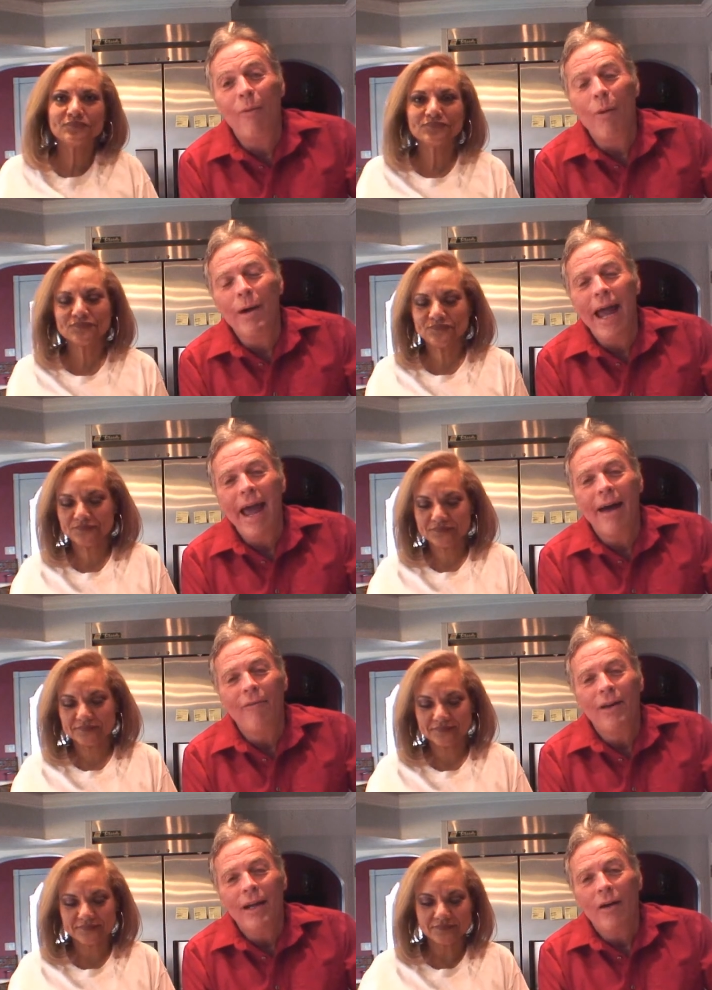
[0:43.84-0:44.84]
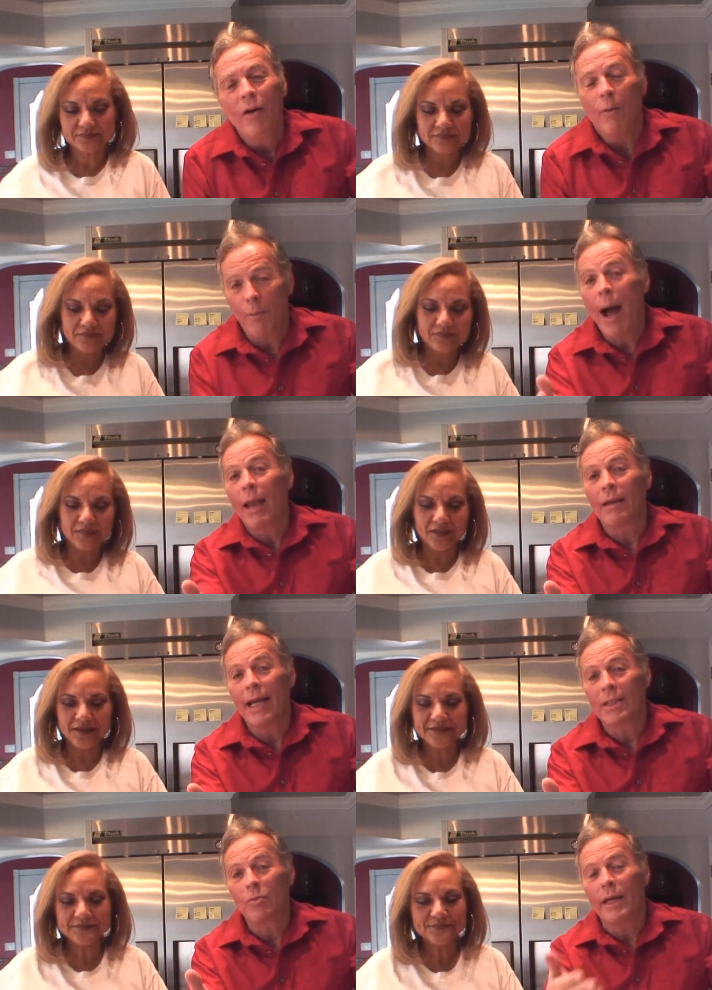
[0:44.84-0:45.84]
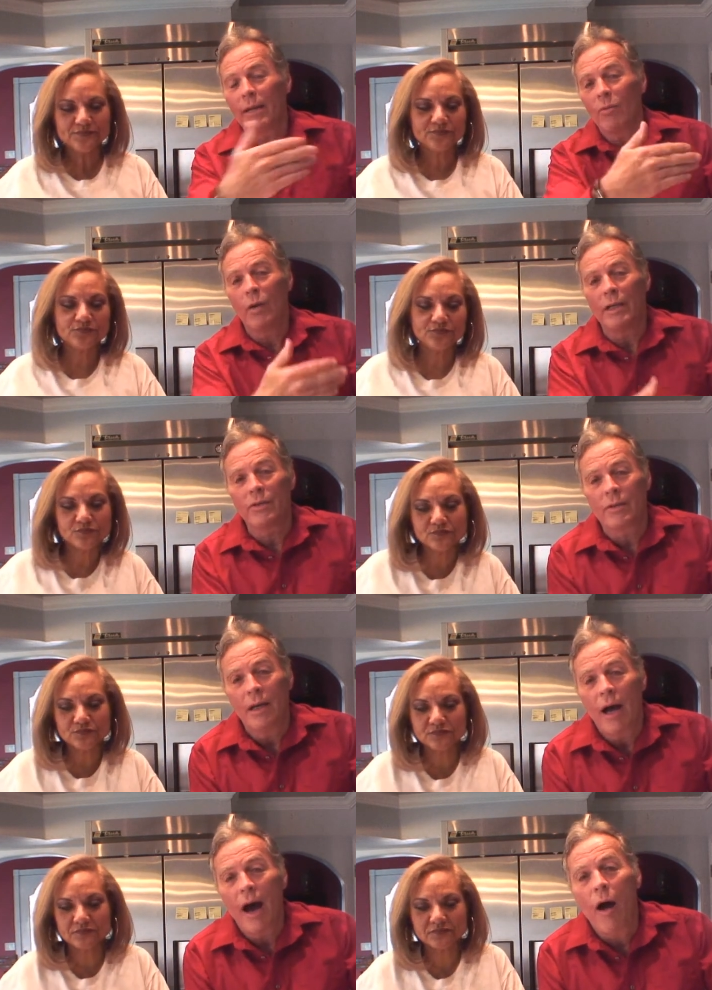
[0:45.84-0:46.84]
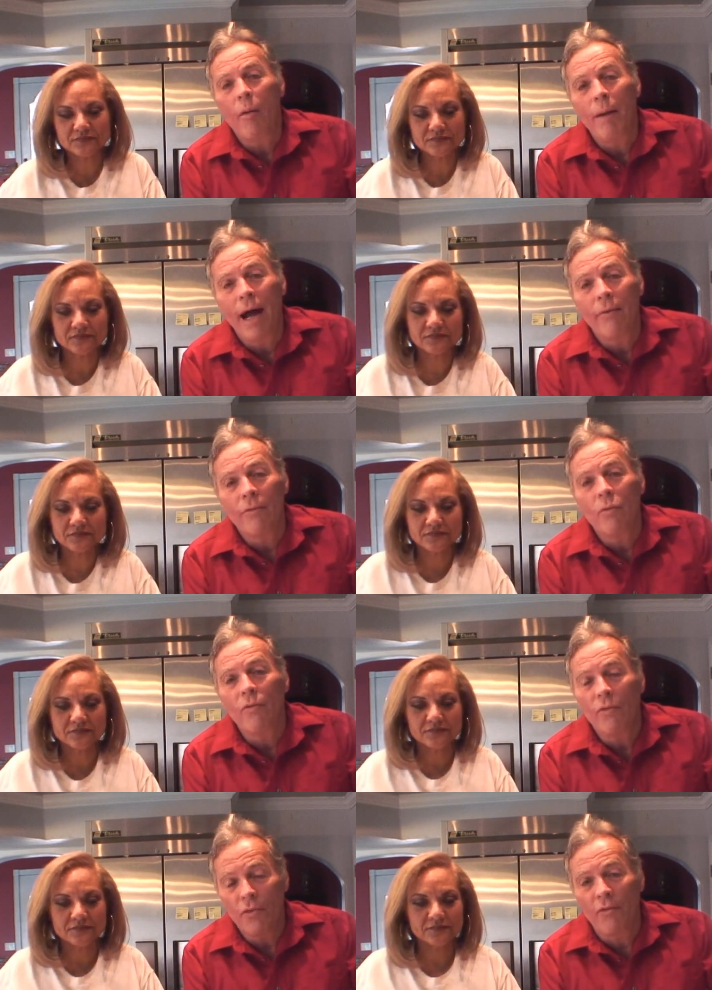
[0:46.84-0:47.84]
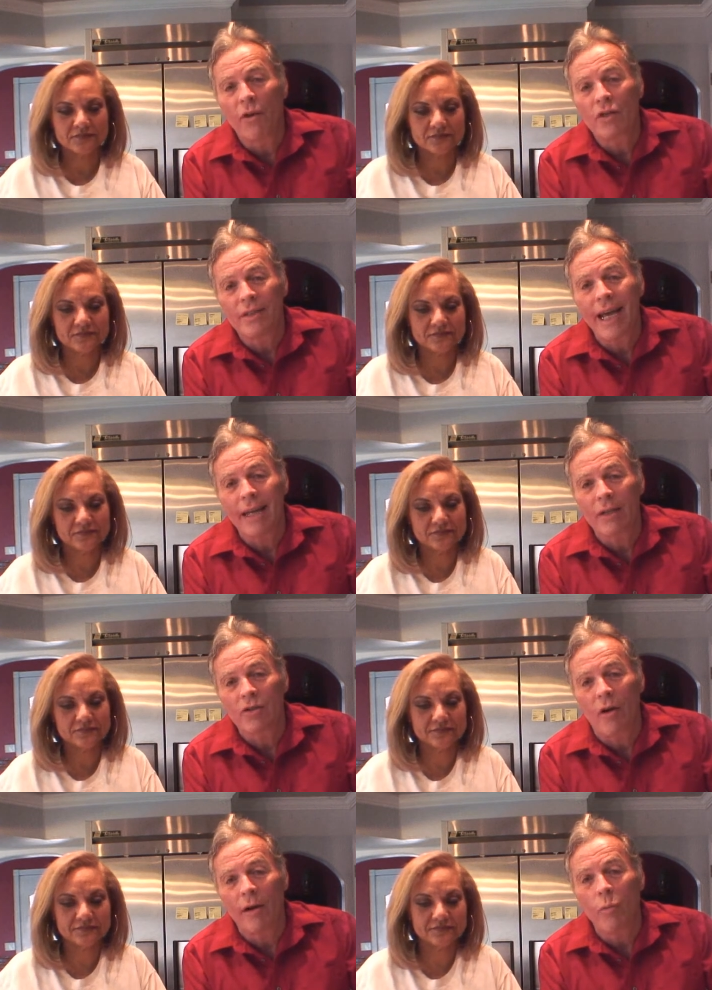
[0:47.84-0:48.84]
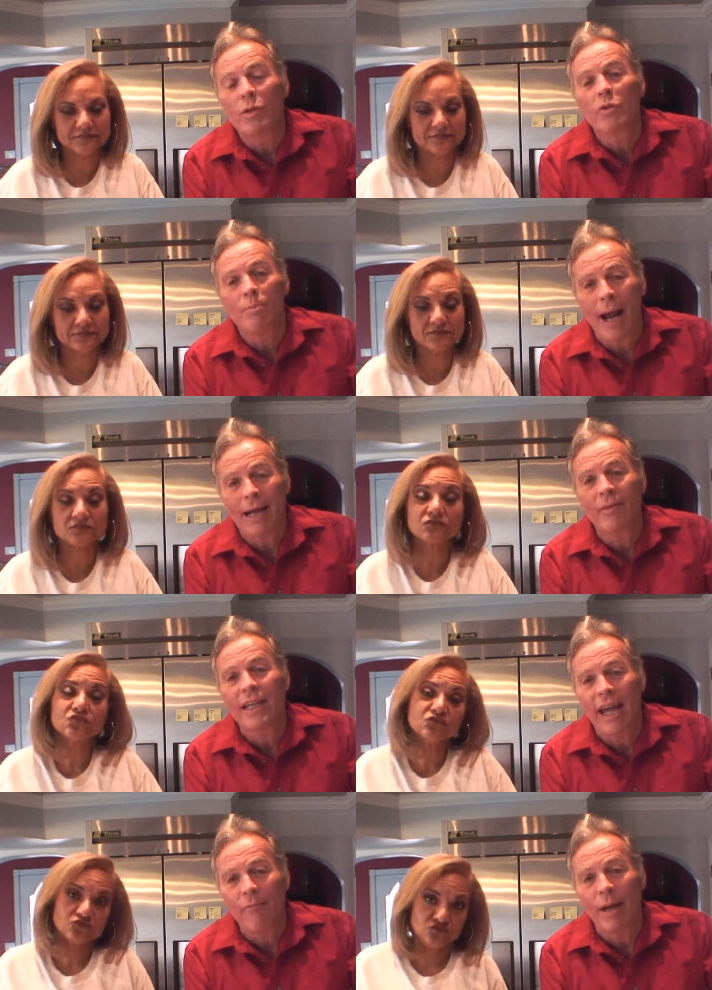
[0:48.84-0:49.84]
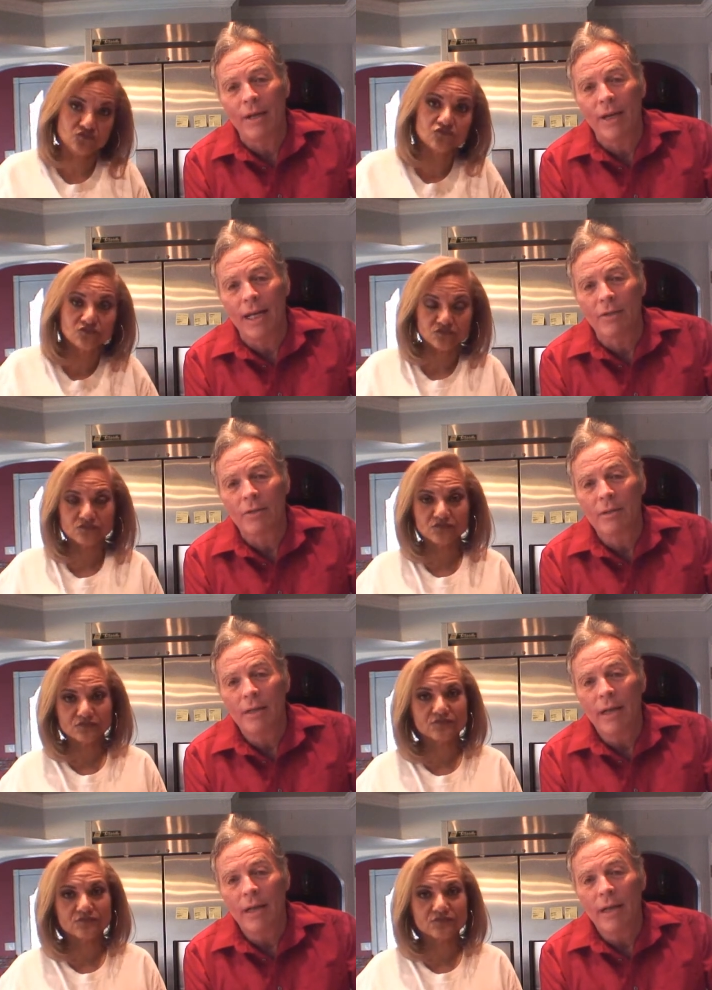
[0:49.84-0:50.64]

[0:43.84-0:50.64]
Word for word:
Speaker 1: what we have, uh, pilot last week was all about the first dating started, which was back in the caveman days.